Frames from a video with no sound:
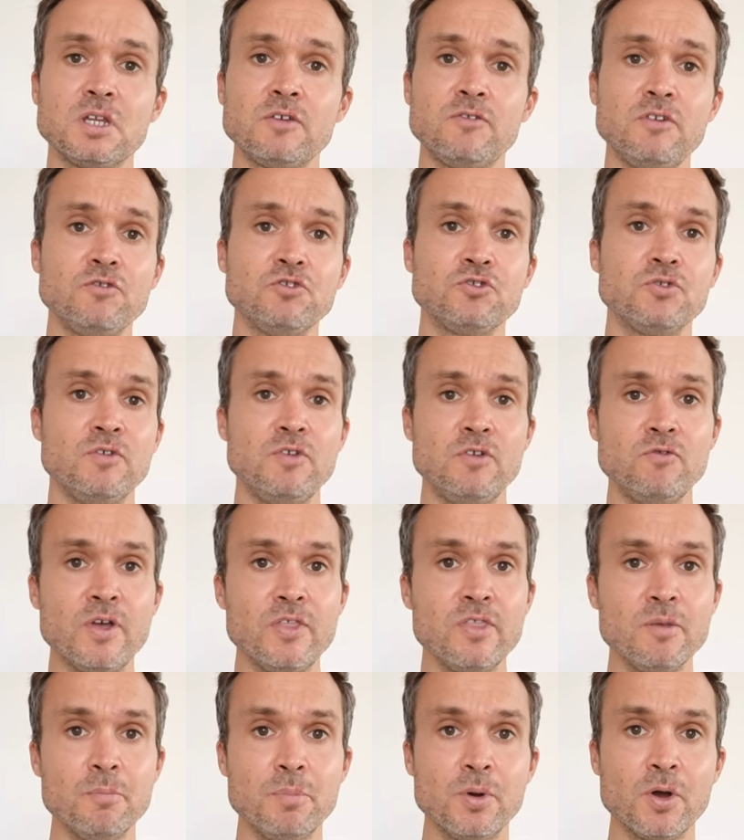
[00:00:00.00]
if you've
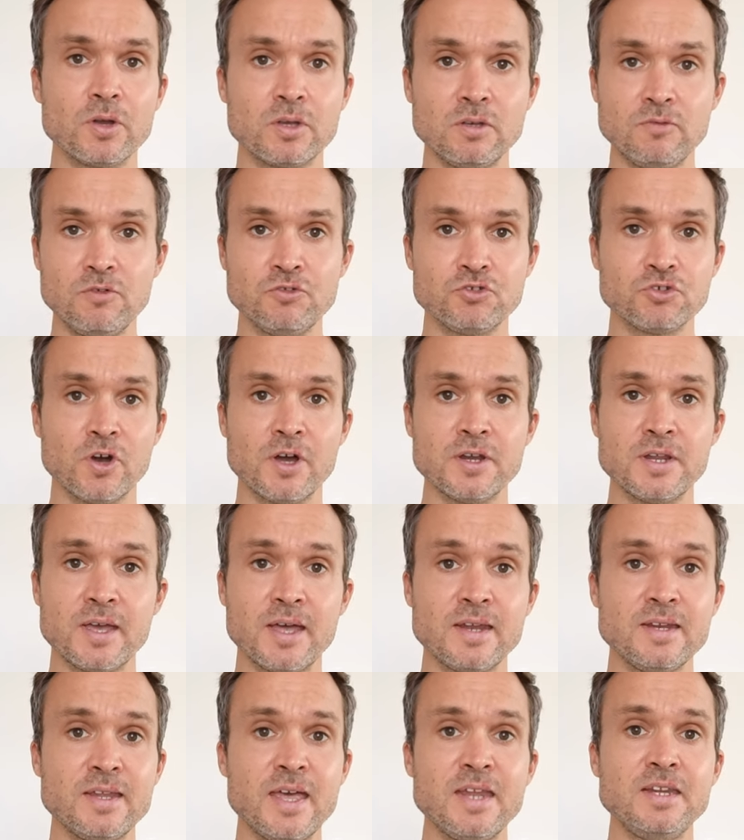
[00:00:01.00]
read the book, if you've tried it,
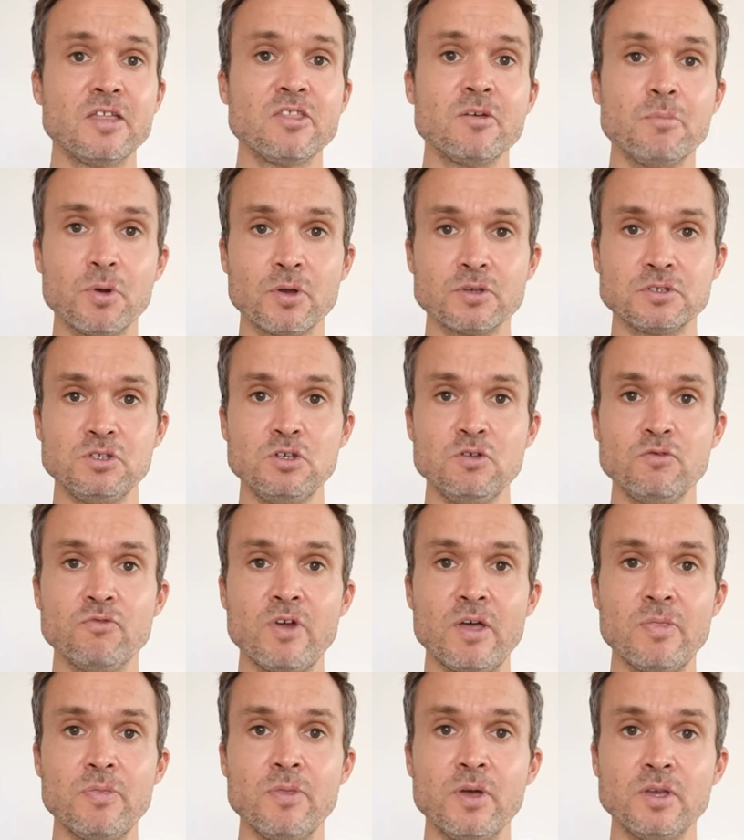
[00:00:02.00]
and any other books you've
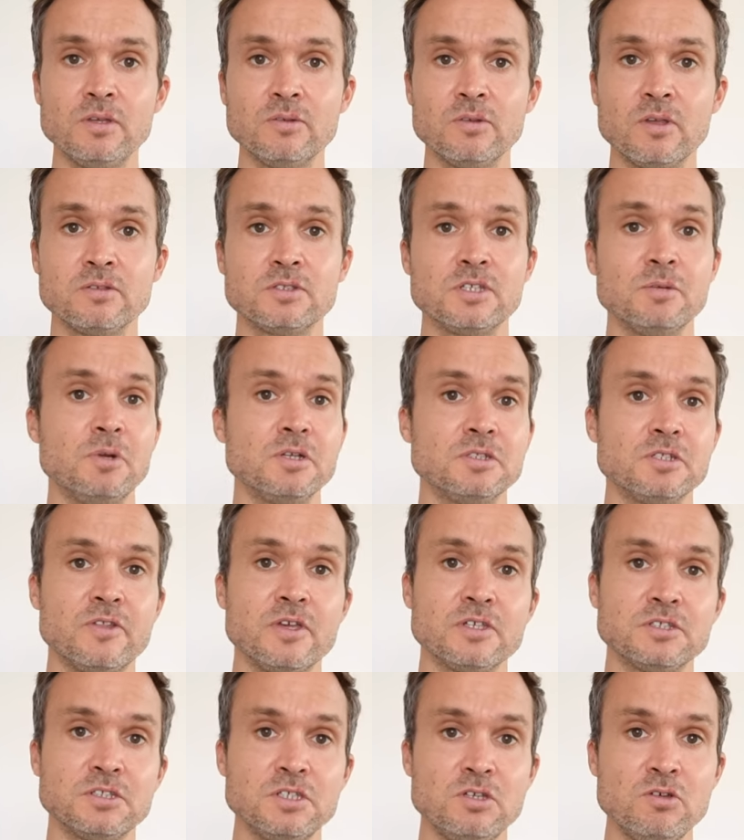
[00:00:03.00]
read that are similar to
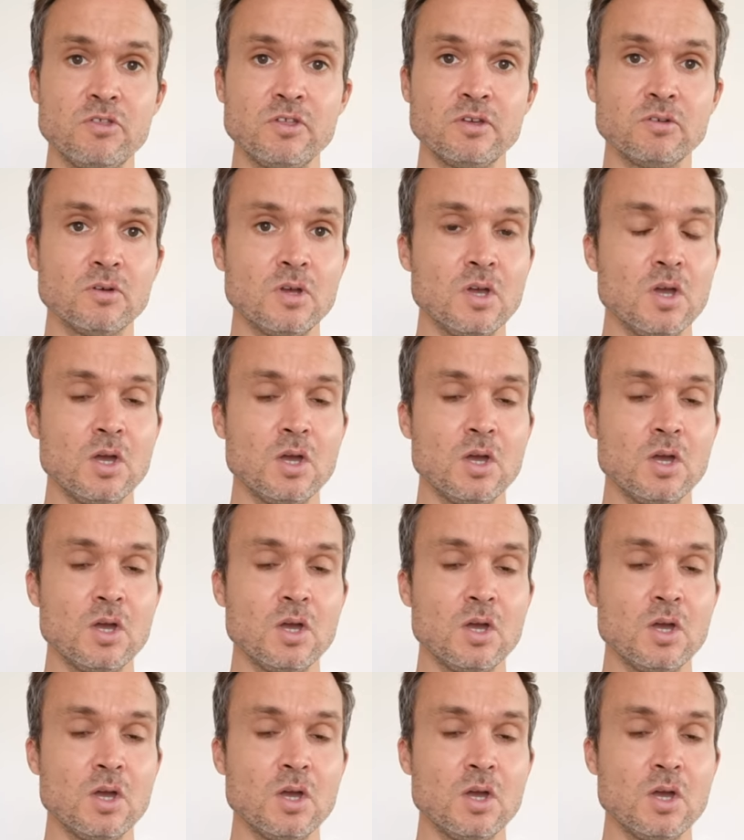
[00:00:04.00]
this that you think